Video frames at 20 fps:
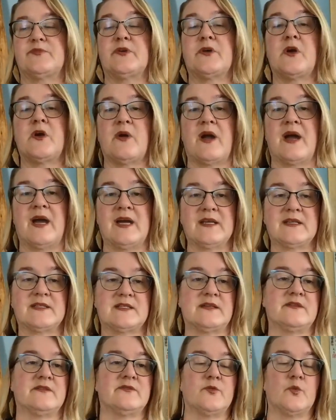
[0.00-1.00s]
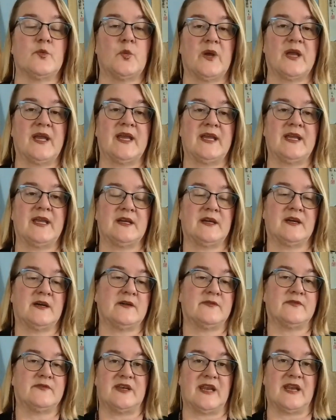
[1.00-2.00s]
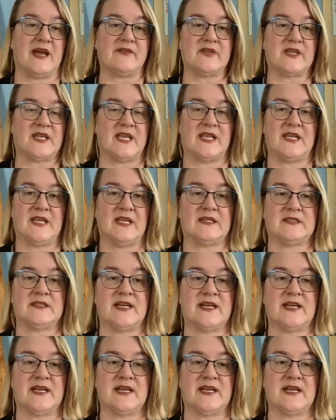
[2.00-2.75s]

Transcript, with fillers: proactive way of navigating